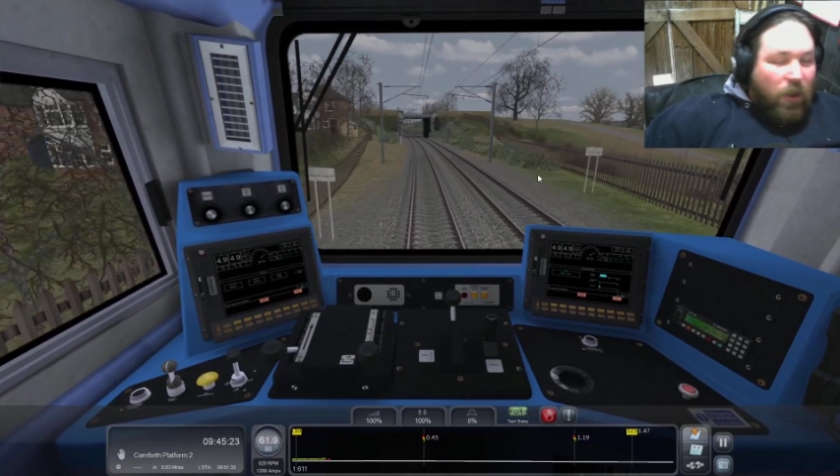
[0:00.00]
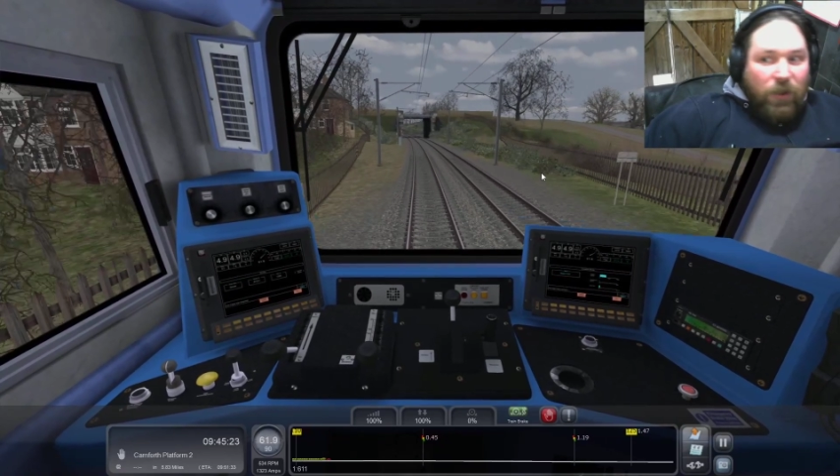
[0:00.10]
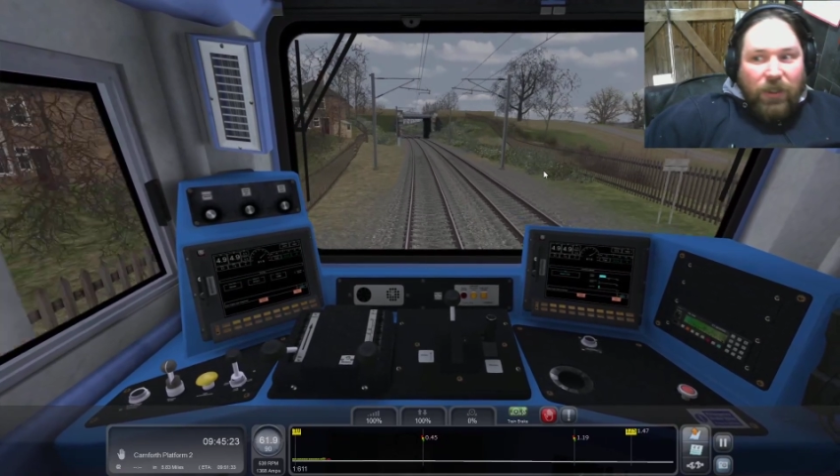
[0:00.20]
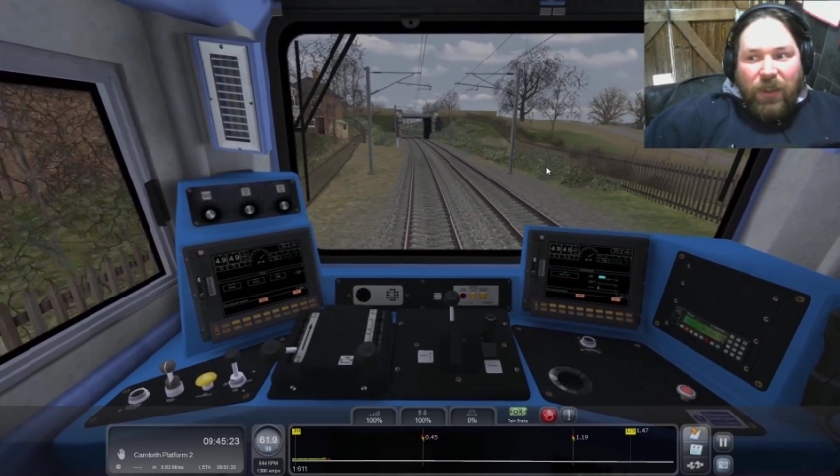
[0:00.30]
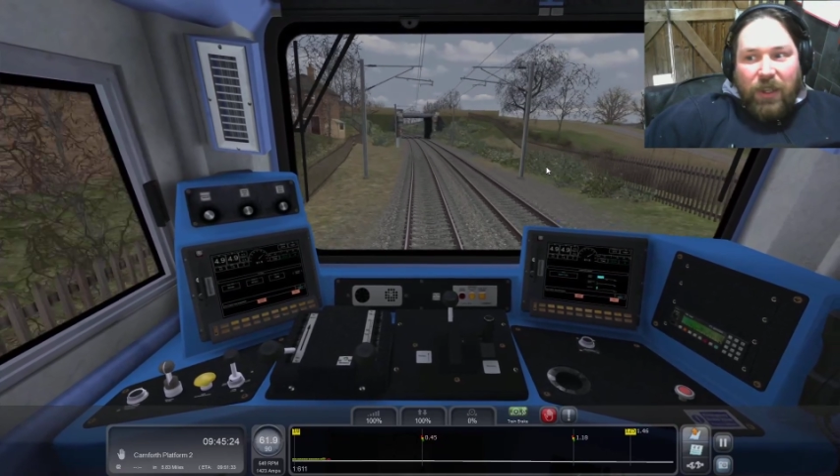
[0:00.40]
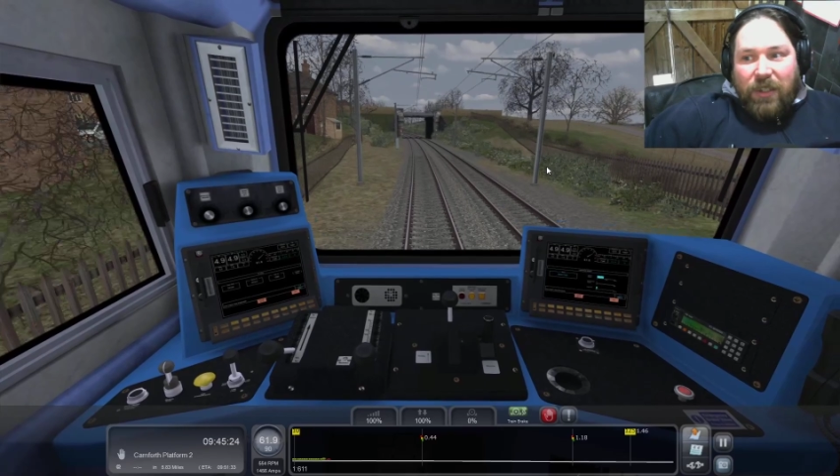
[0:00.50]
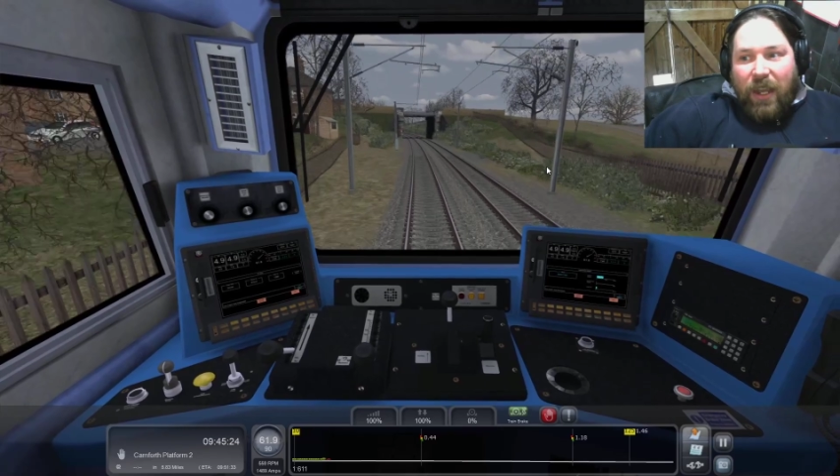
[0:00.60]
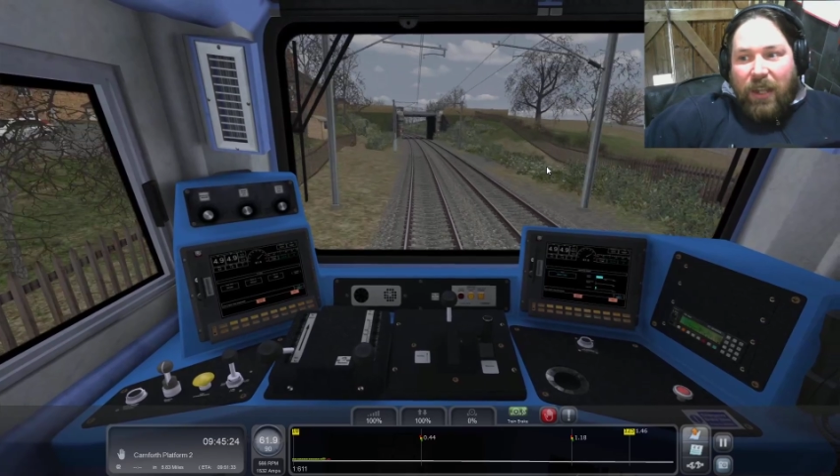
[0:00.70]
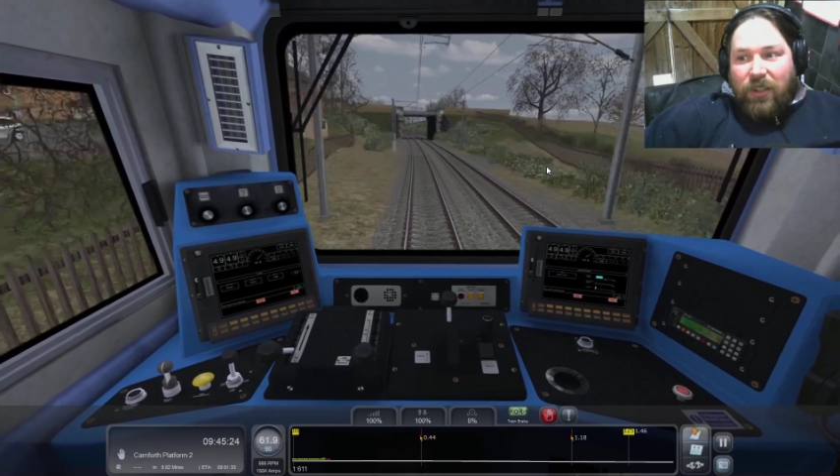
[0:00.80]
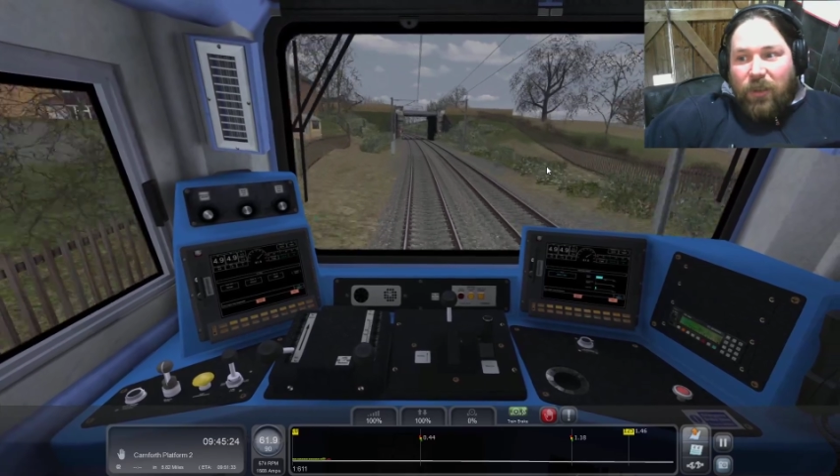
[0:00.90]
and things like that
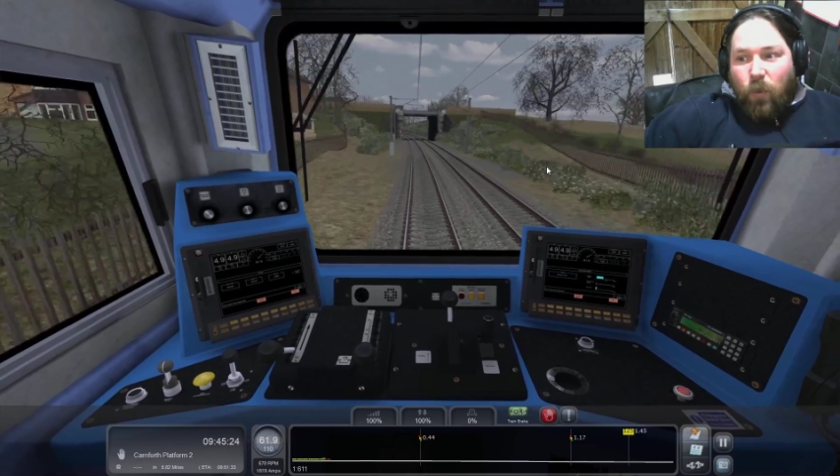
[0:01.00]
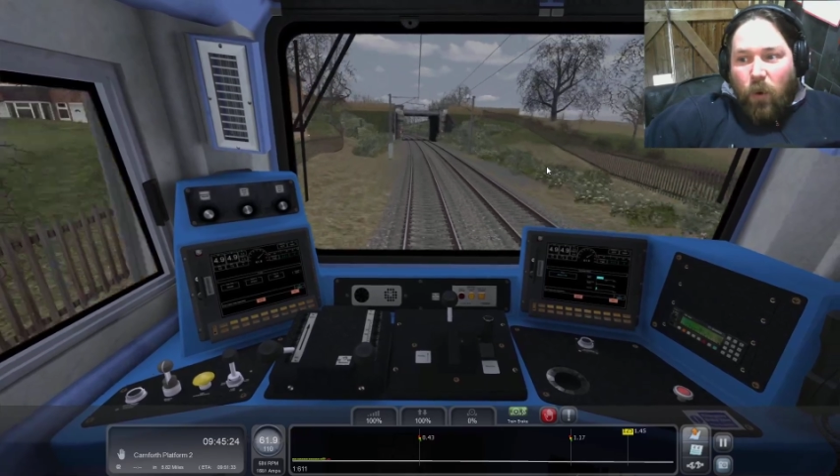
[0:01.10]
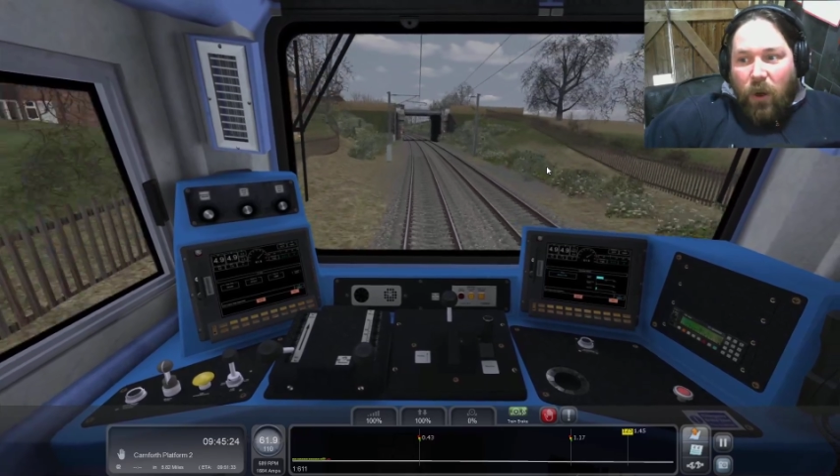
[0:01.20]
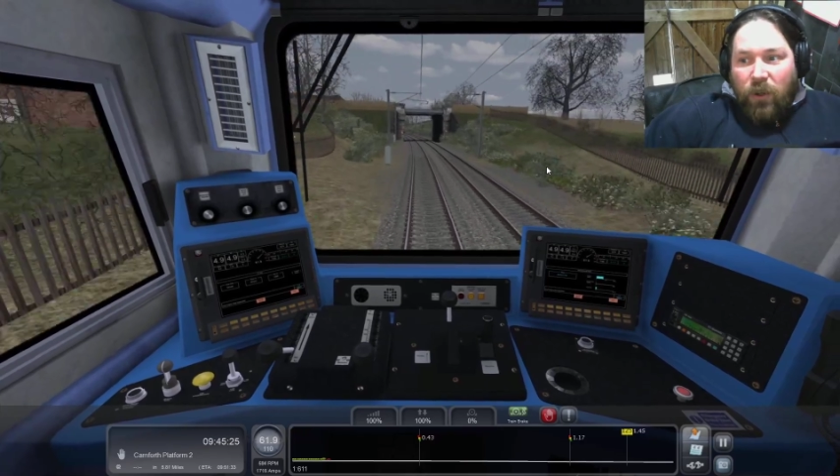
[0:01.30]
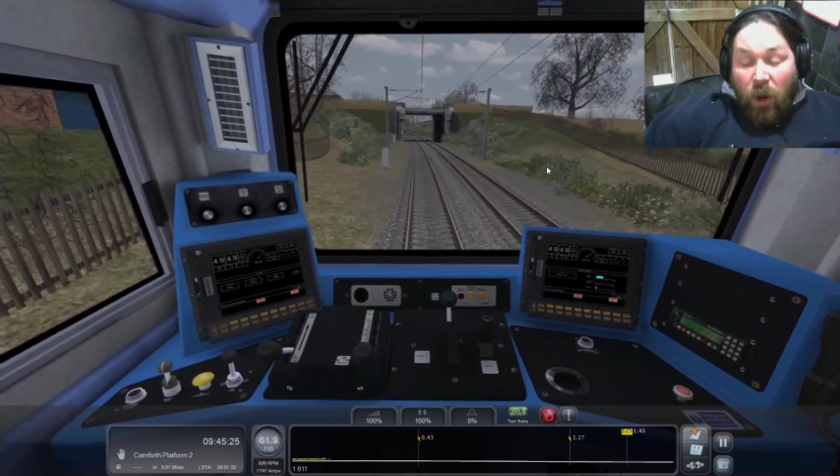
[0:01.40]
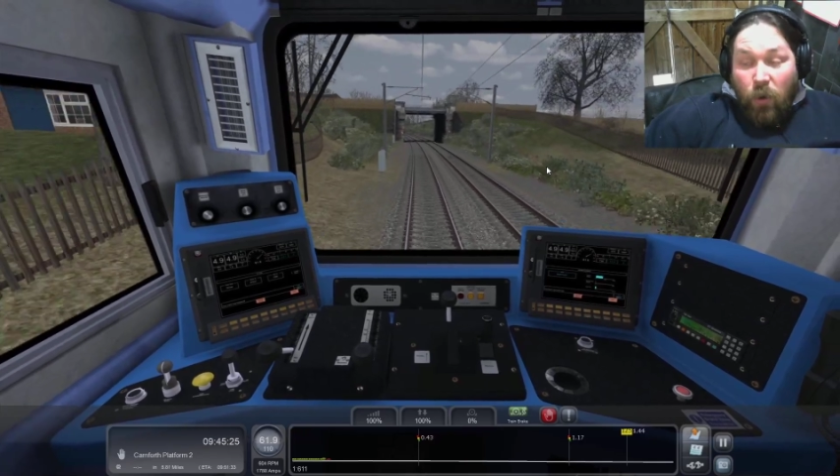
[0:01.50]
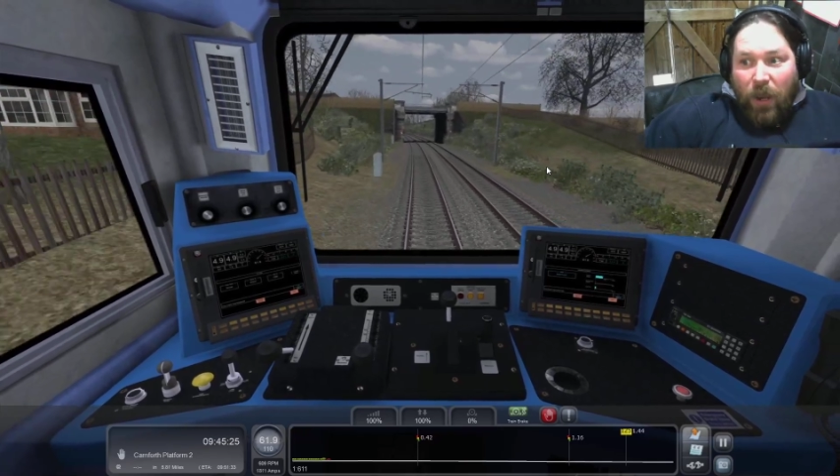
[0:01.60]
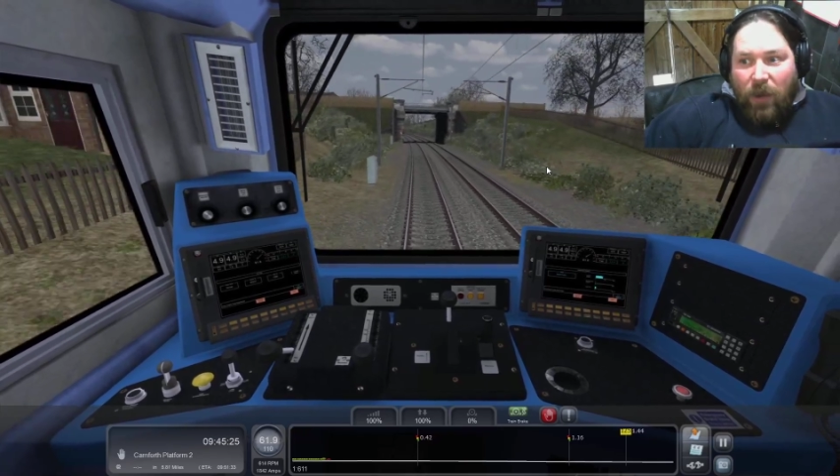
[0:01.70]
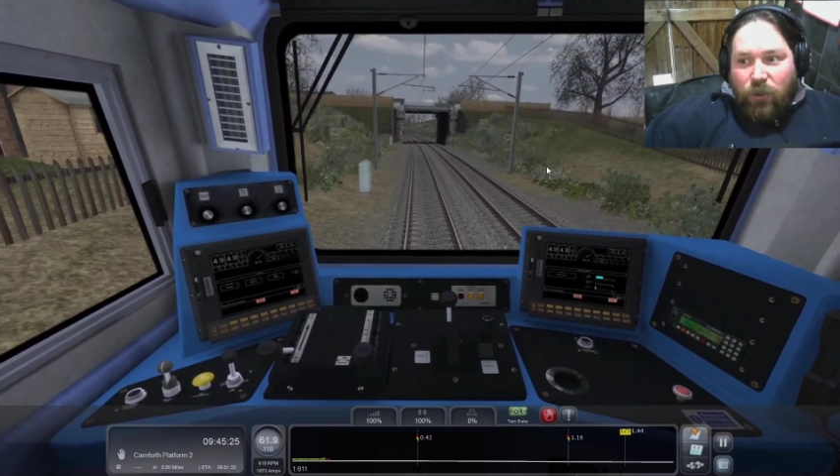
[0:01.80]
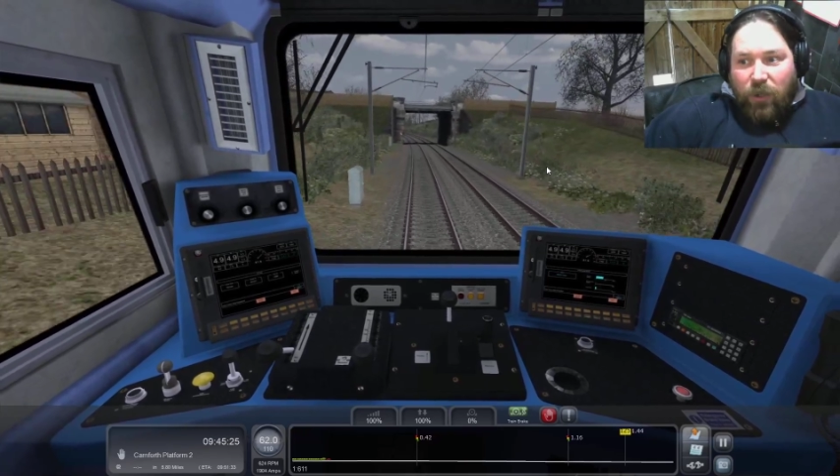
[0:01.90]
and still know how
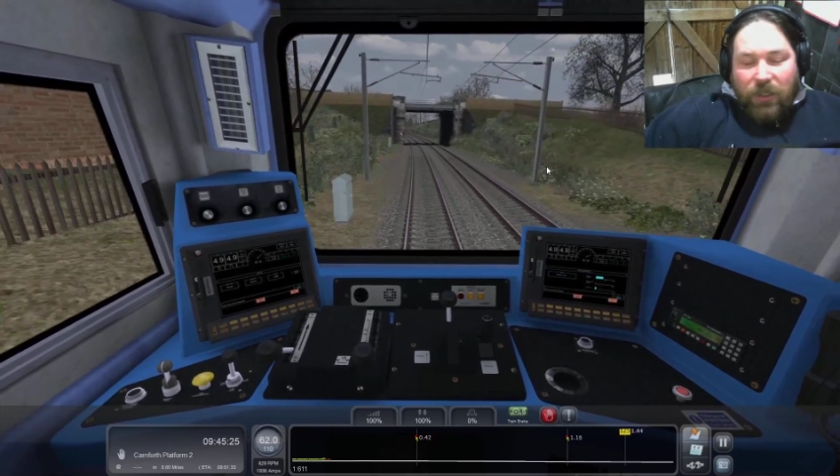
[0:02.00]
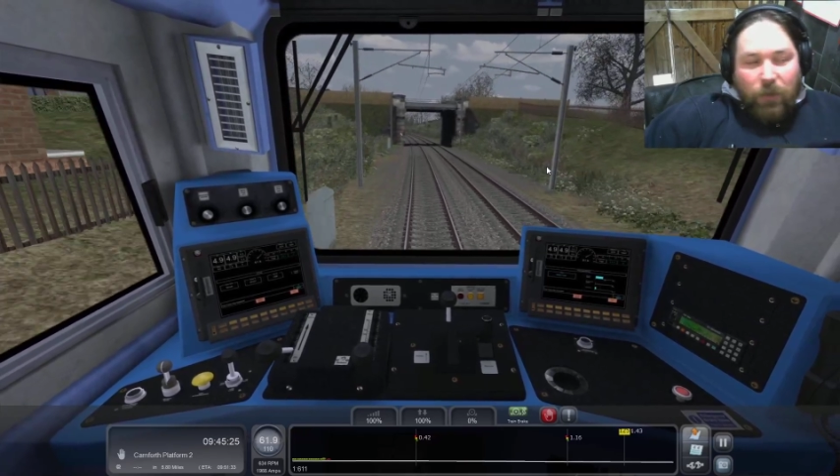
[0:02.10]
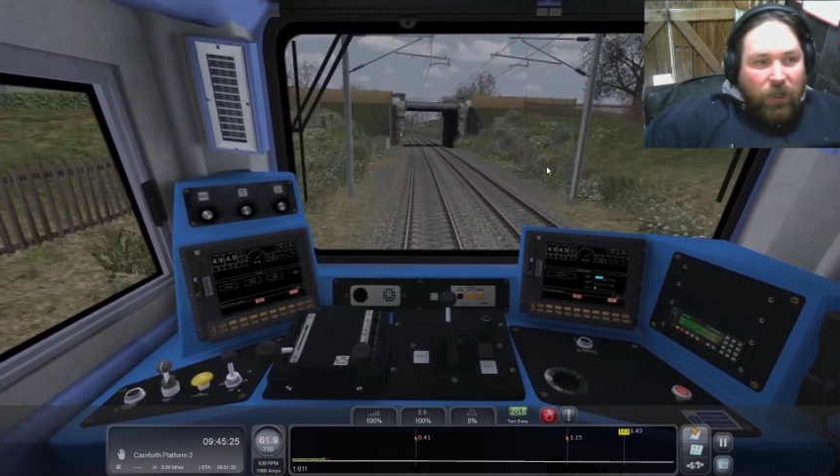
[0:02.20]
Train Sim works.